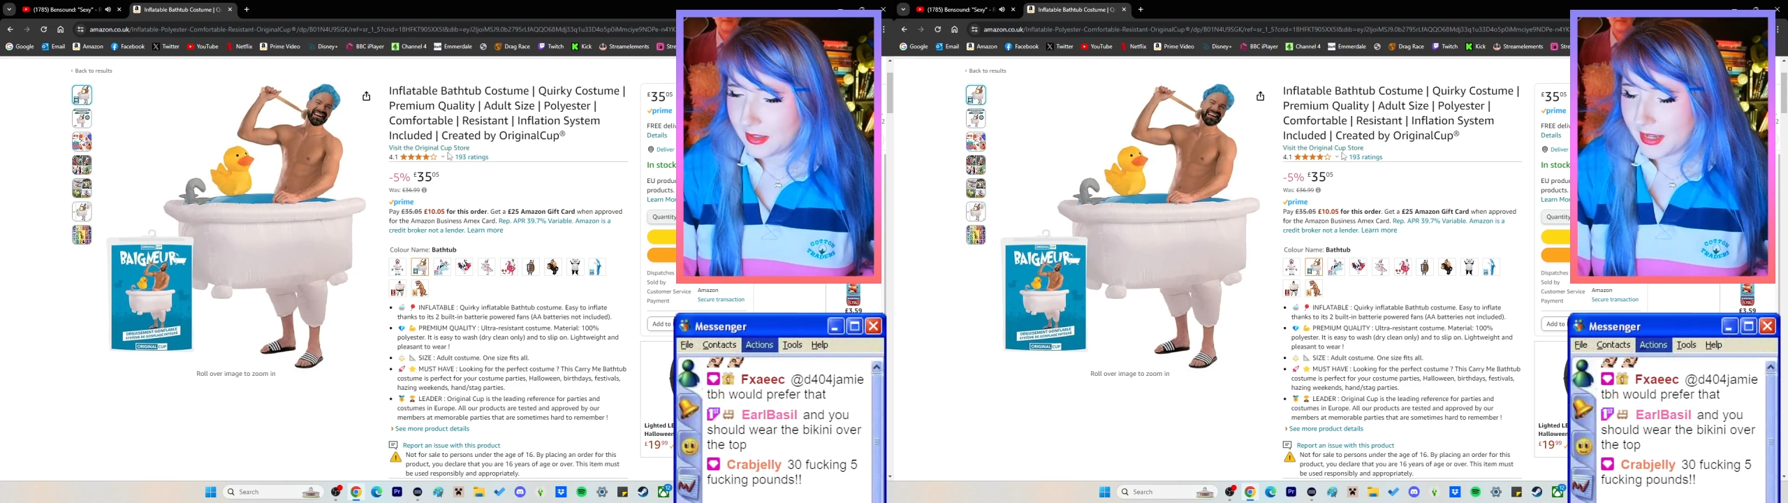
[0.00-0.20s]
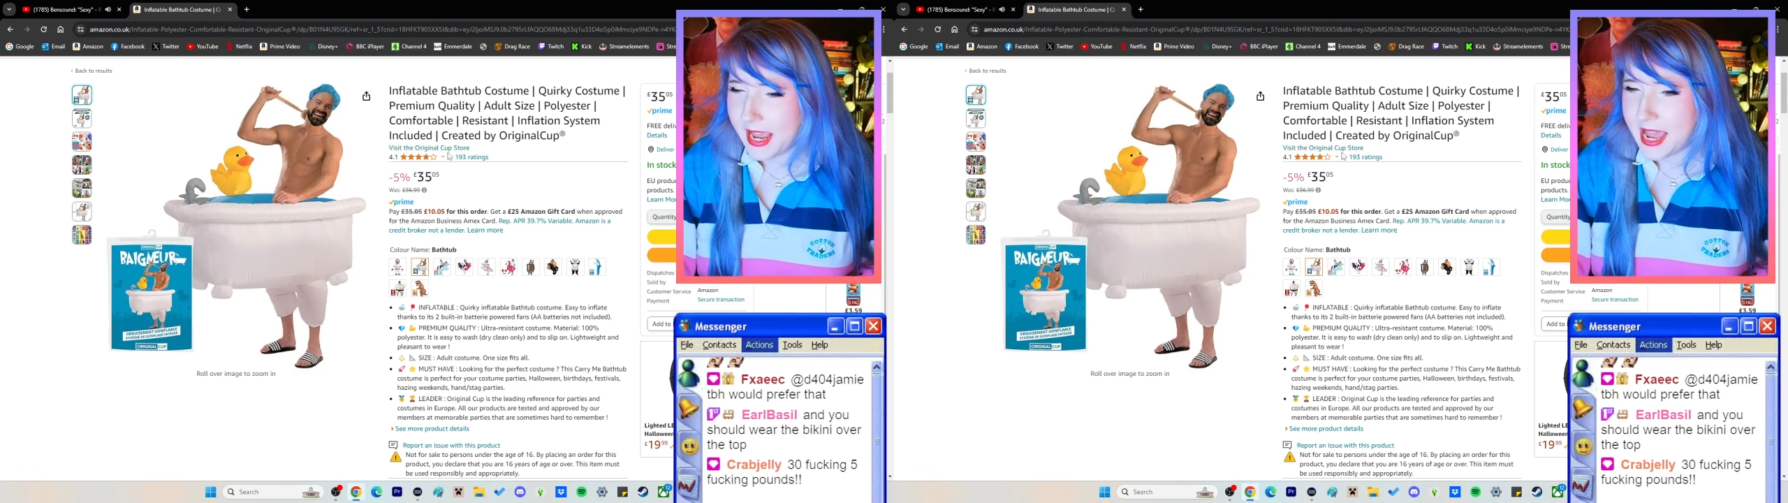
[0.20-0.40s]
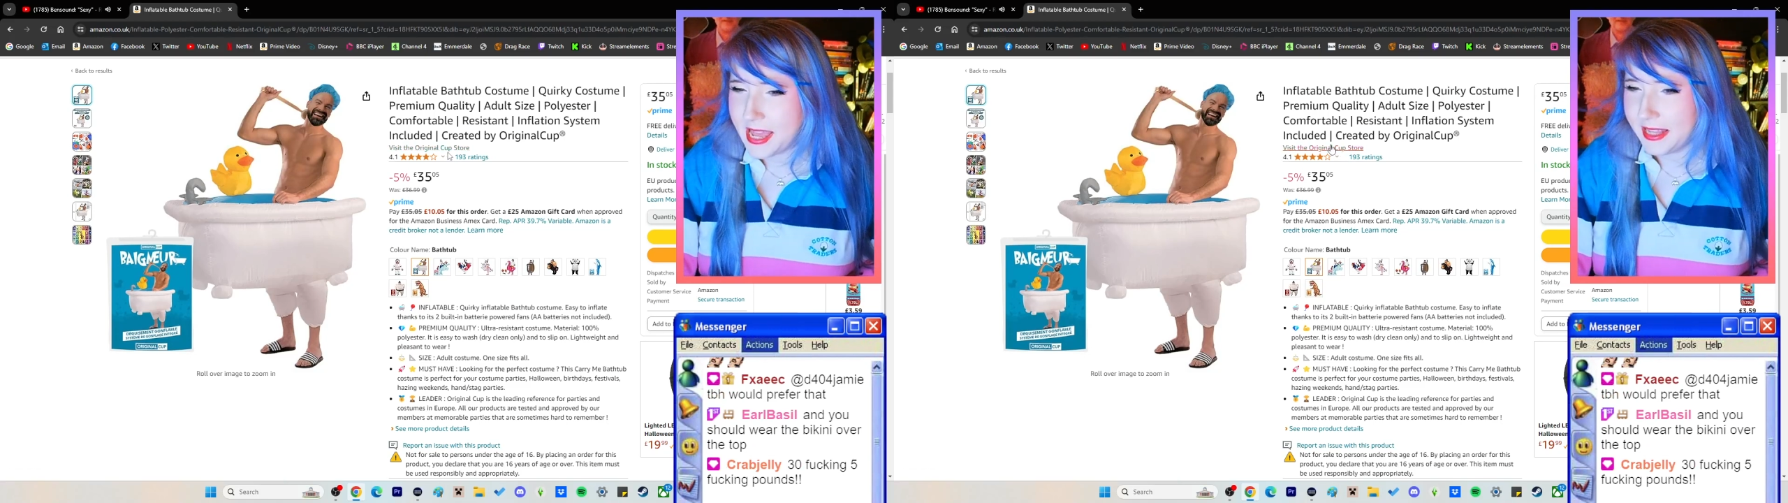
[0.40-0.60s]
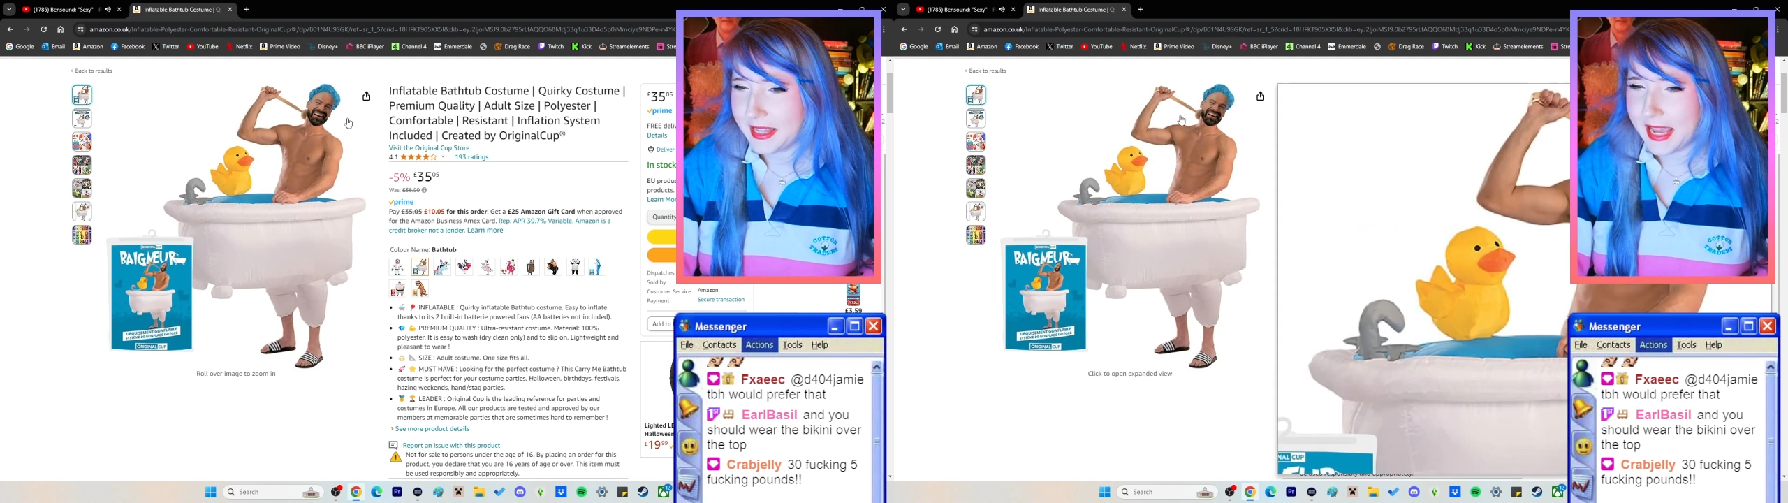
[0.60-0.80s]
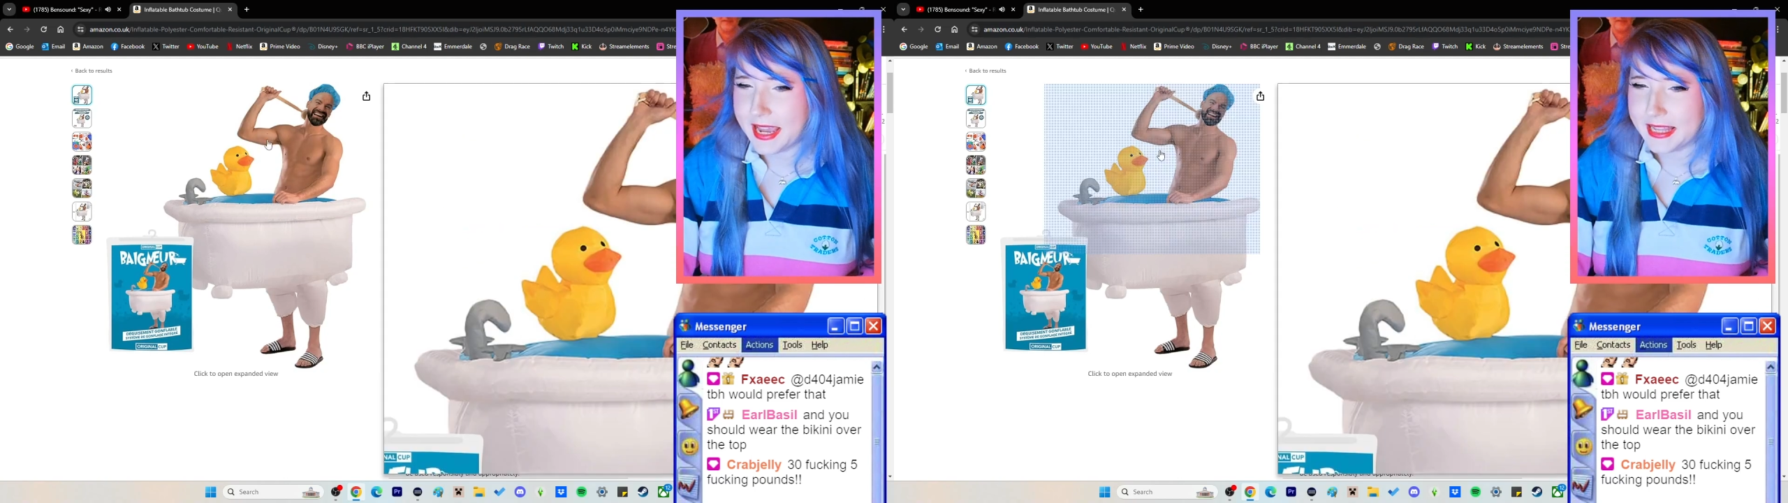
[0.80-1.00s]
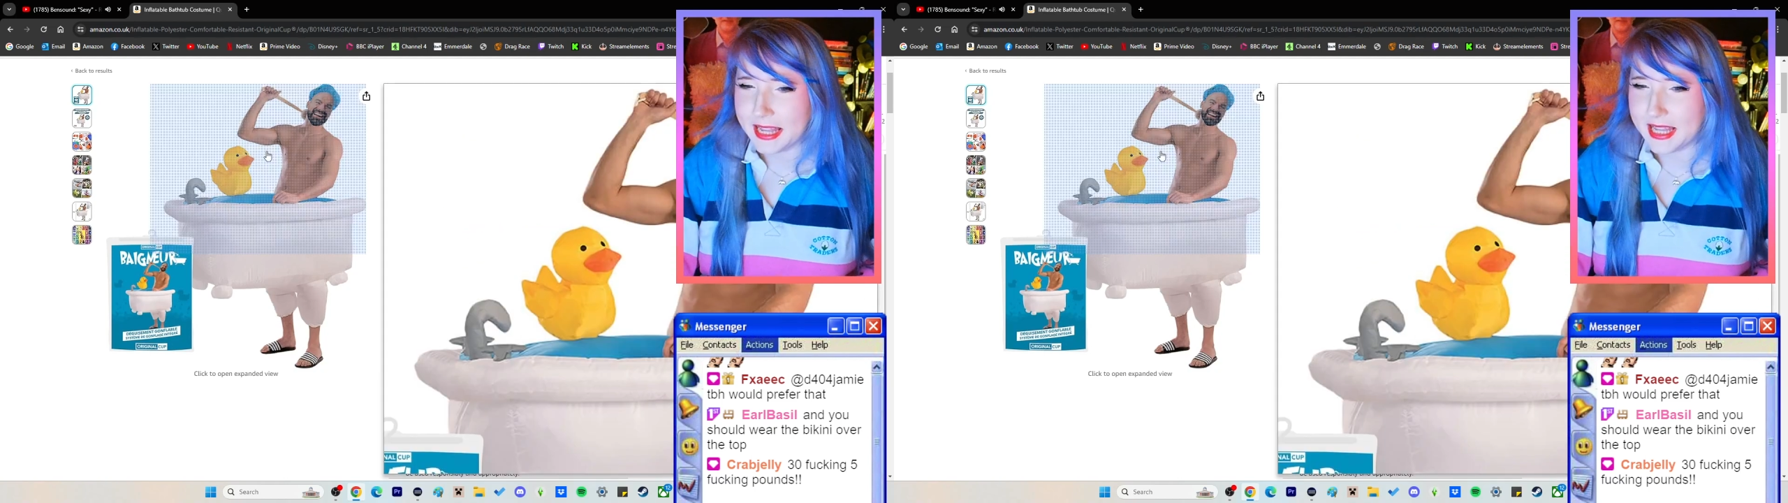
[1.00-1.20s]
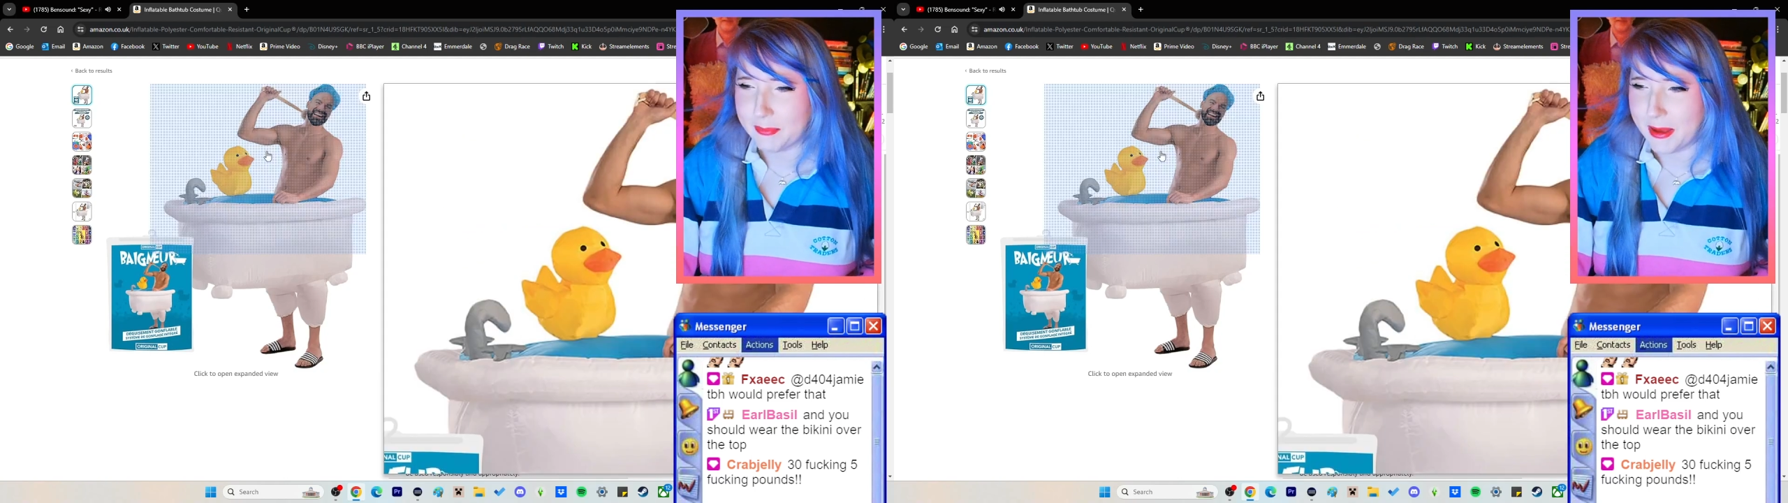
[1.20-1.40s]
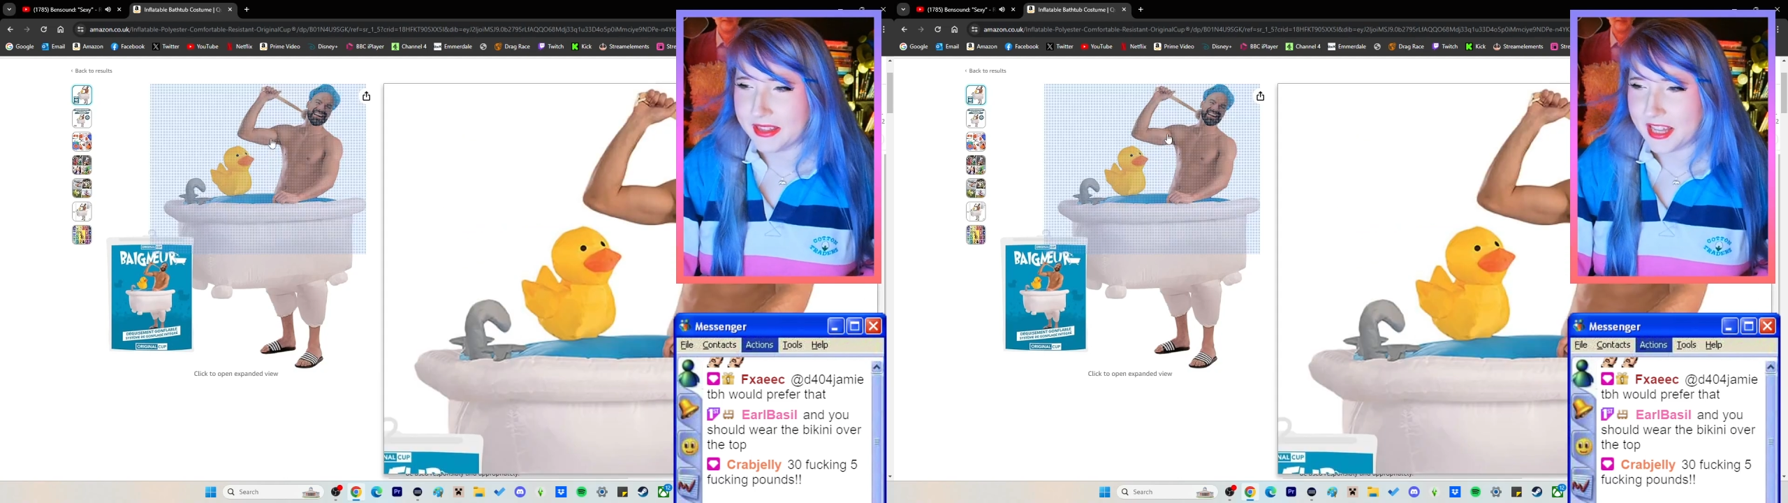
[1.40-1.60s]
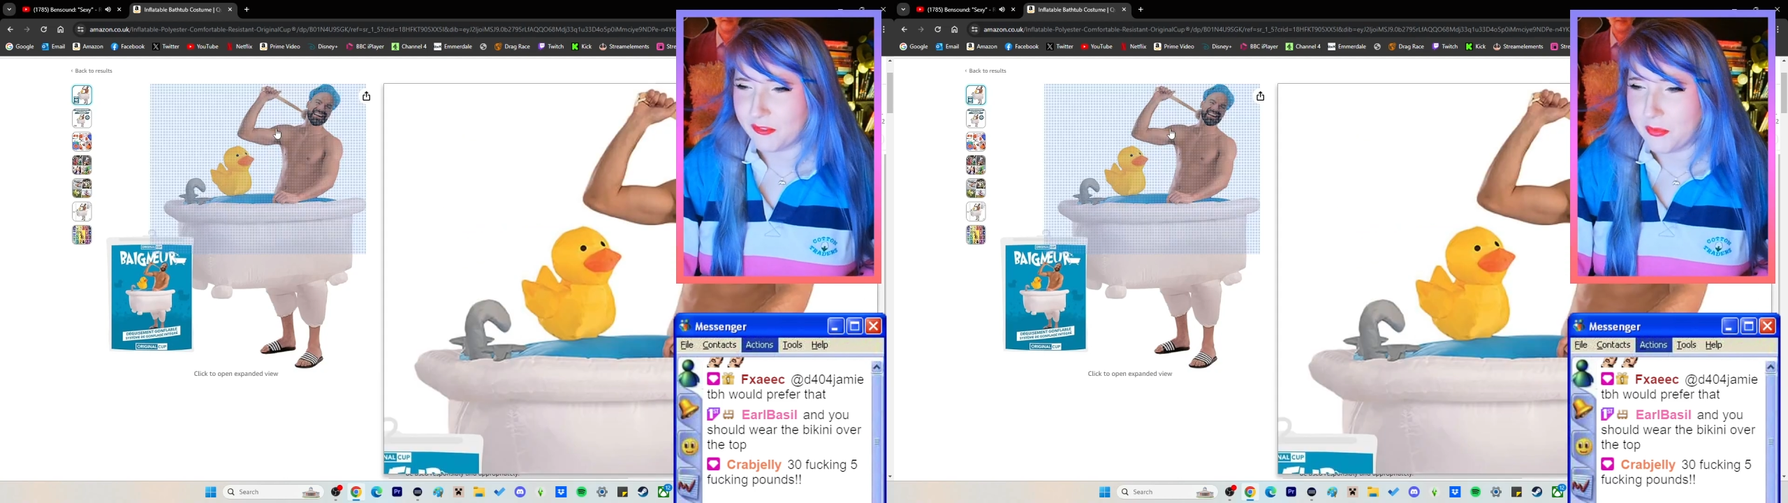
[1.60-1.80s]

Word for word: It is. It is expensive,